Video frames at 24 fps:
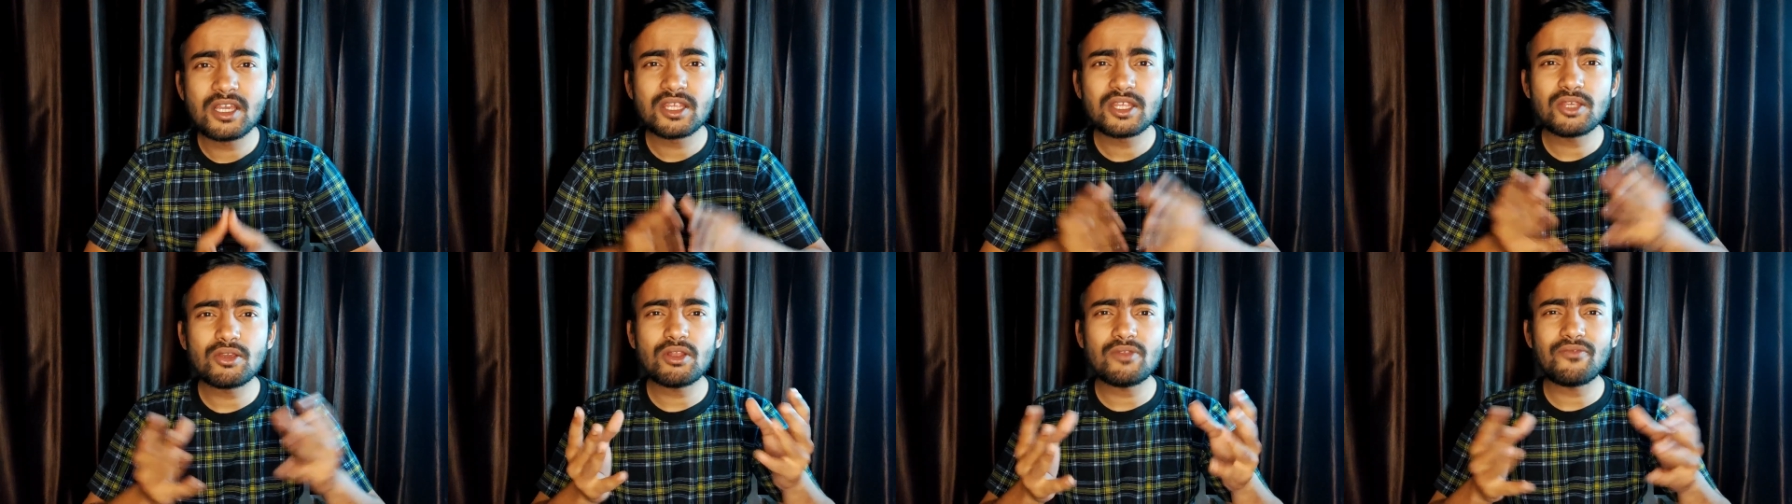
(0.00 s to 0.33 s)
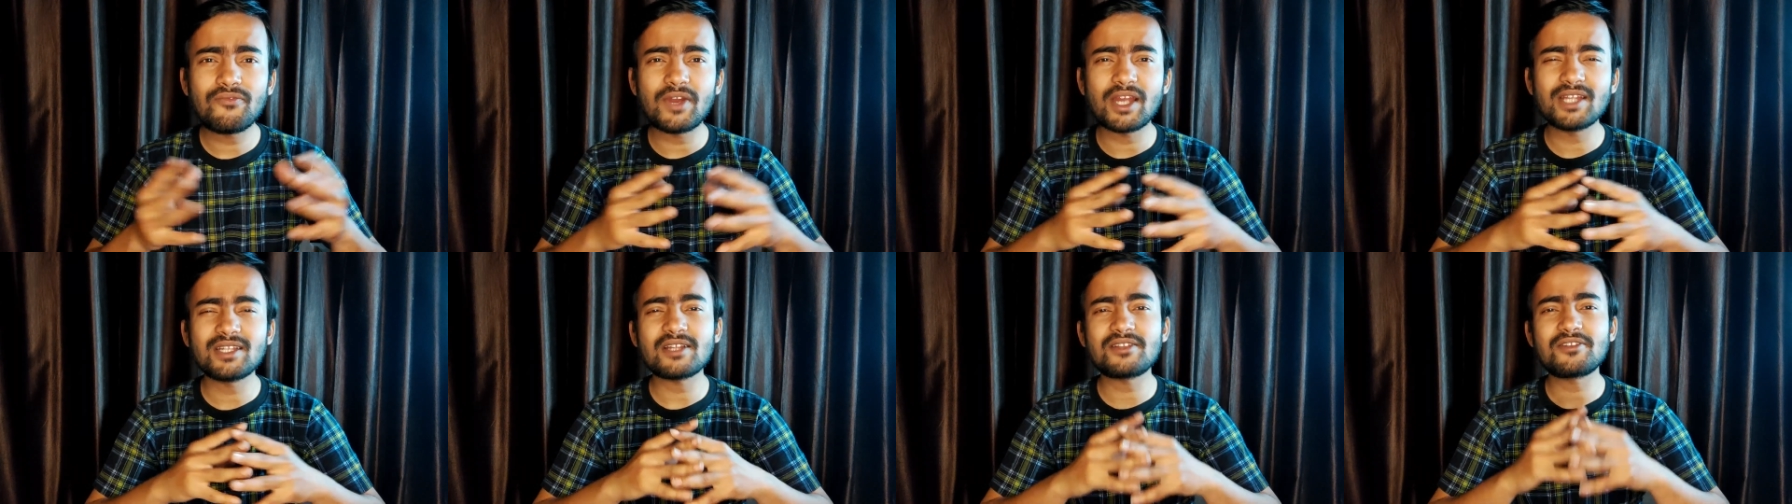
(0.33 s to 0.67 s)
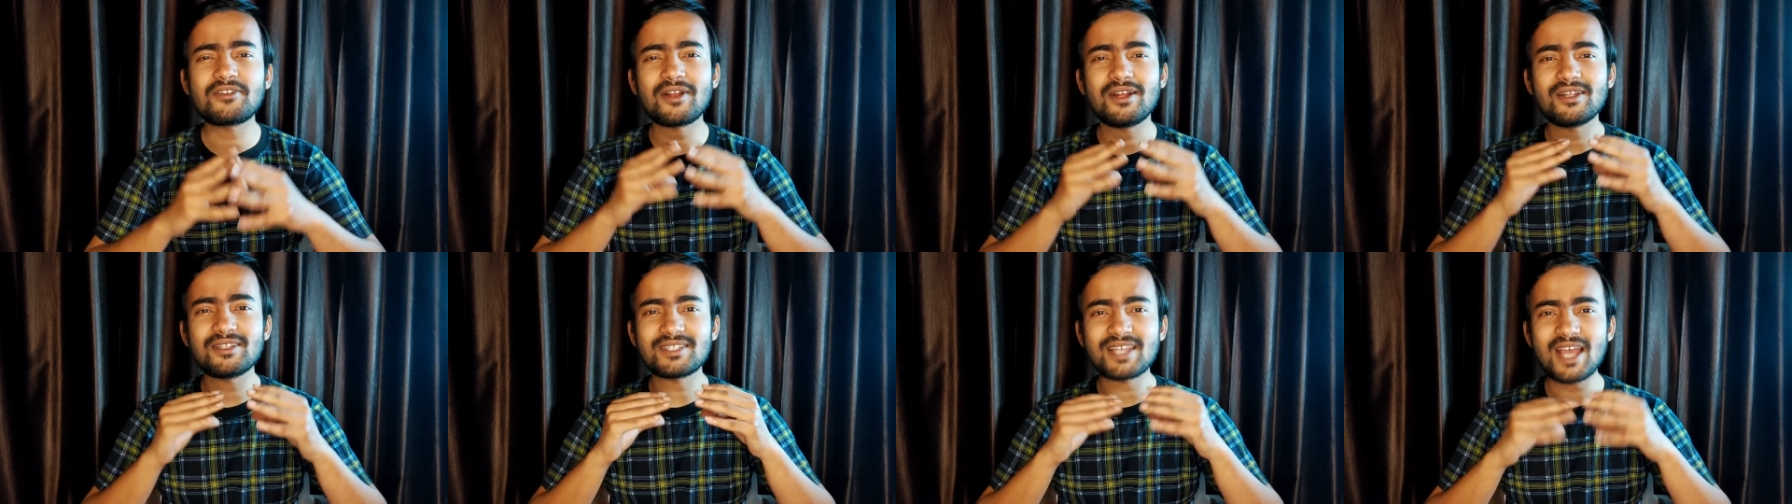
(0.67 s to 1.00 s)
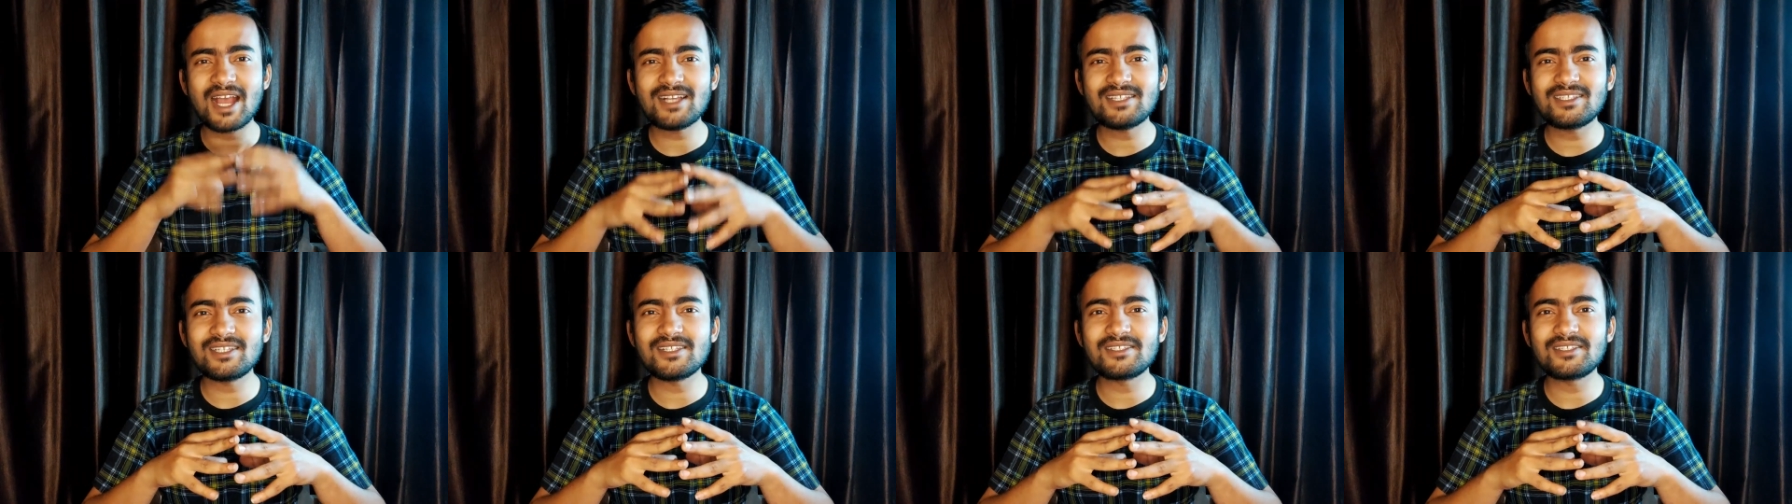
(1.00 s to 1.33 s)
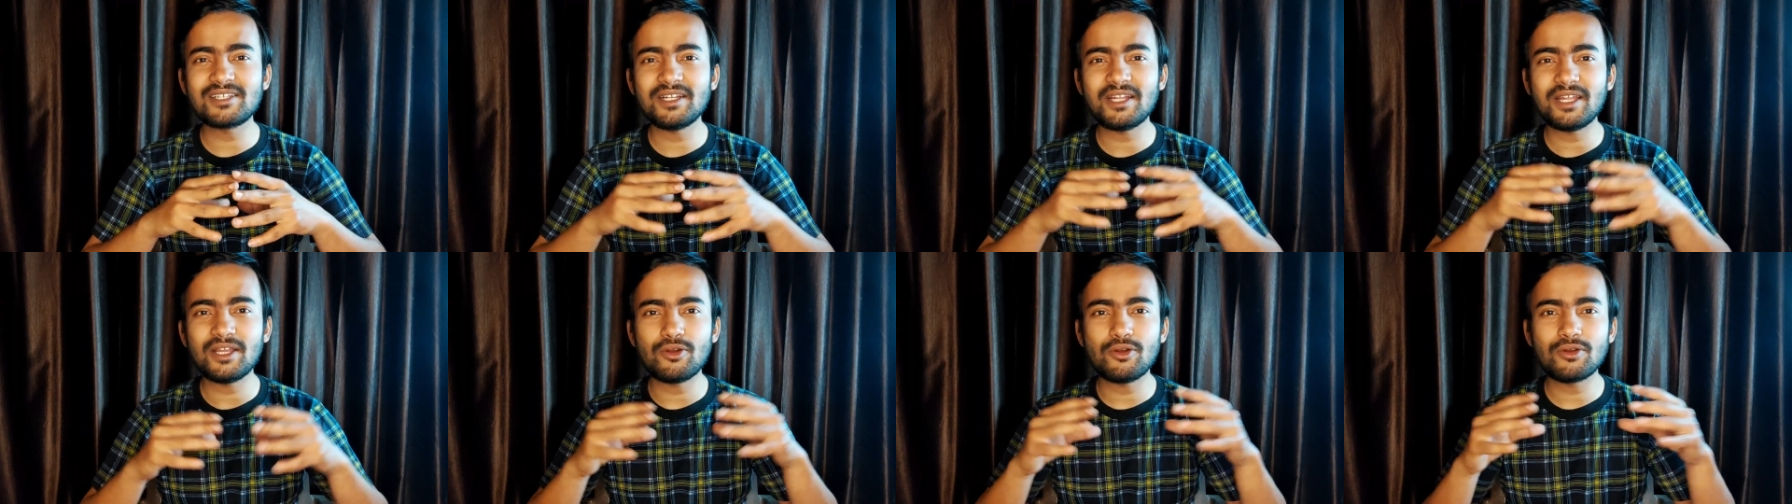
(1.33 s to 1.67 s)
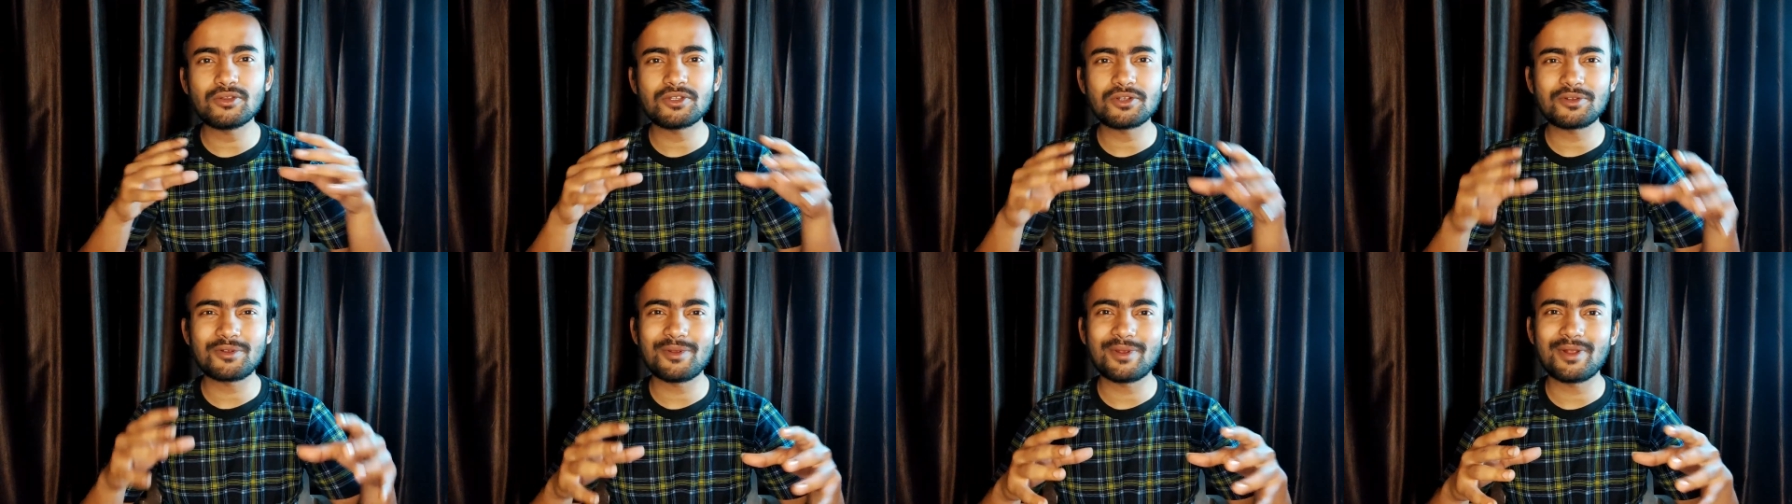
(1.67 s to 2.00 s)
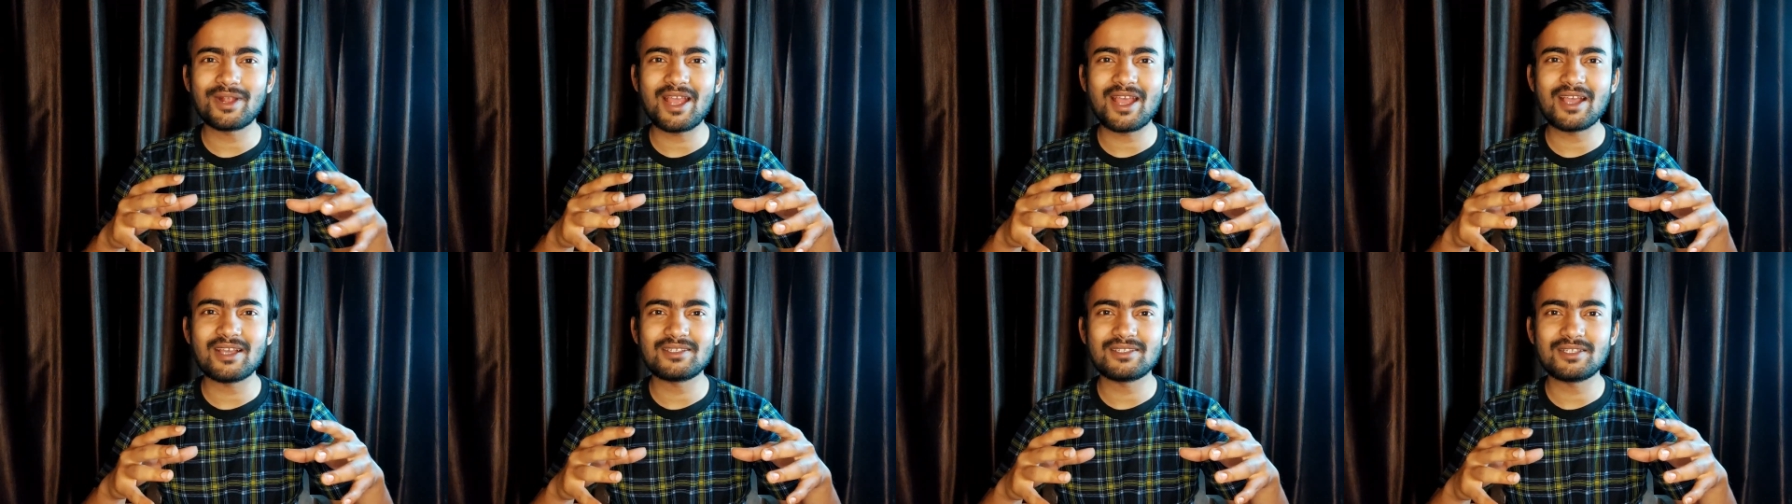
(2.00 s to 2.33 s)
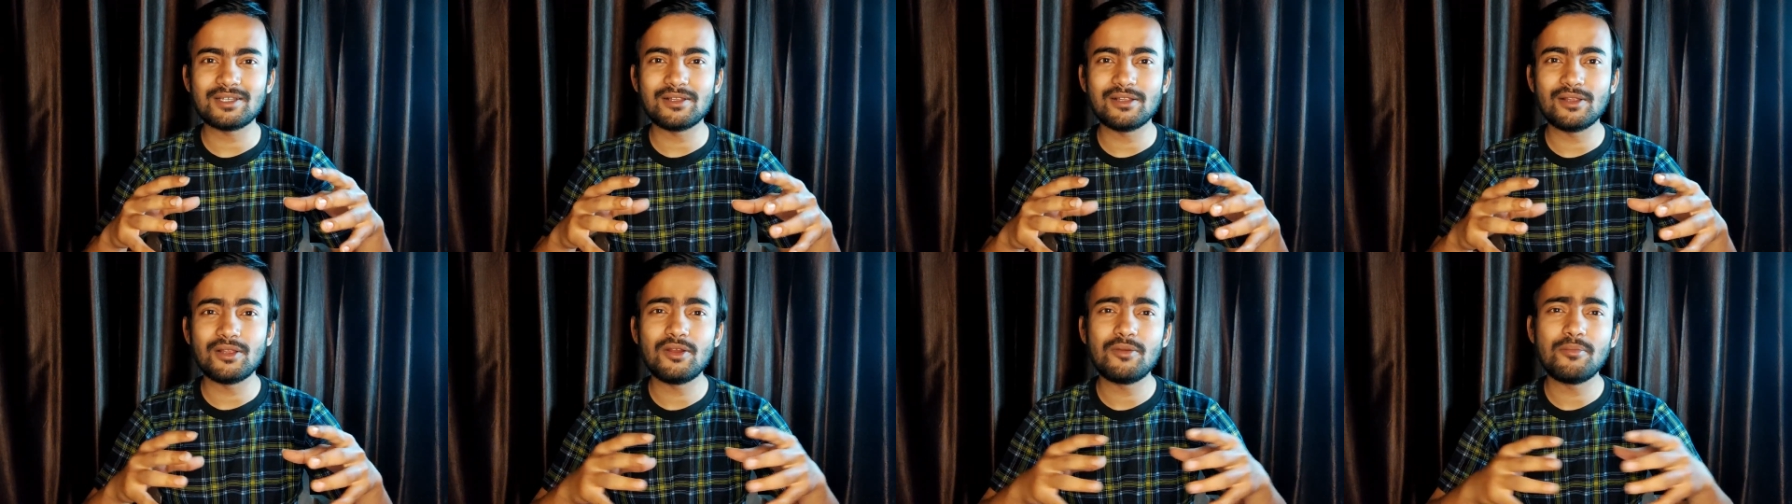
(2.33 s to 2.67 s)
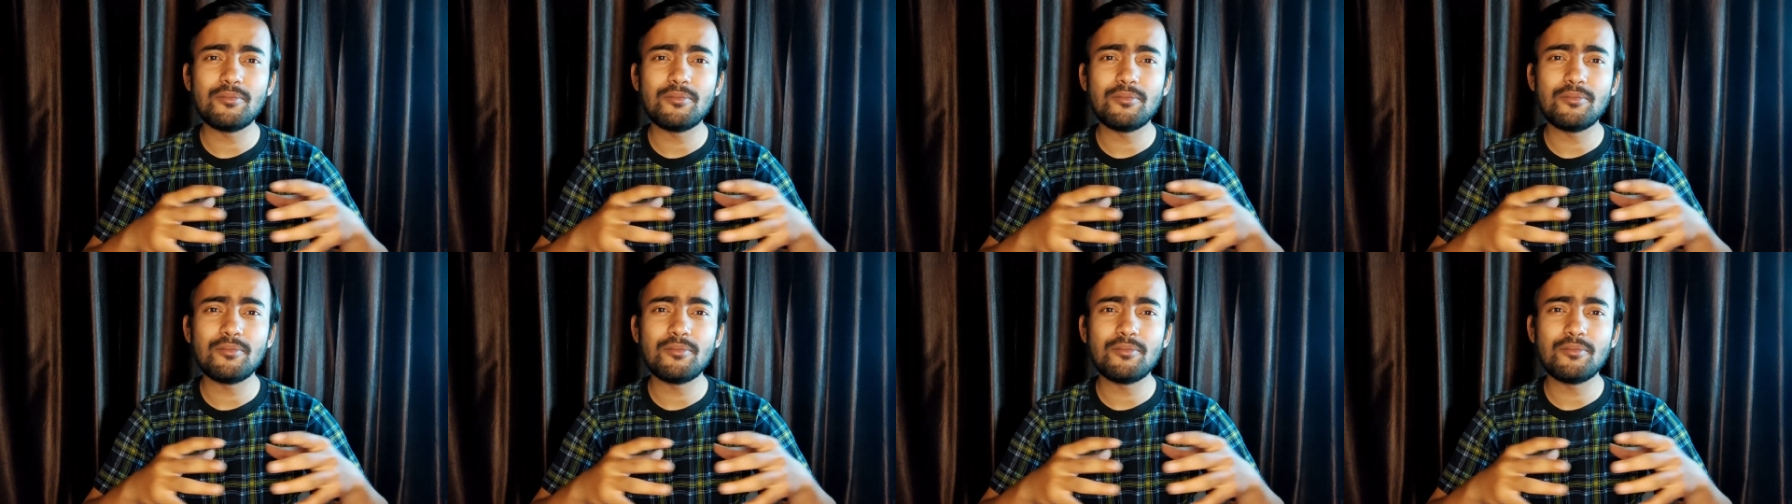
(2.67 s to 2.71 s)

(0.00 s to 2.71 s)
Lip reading: you will find a transaxle sitting on the rear axle.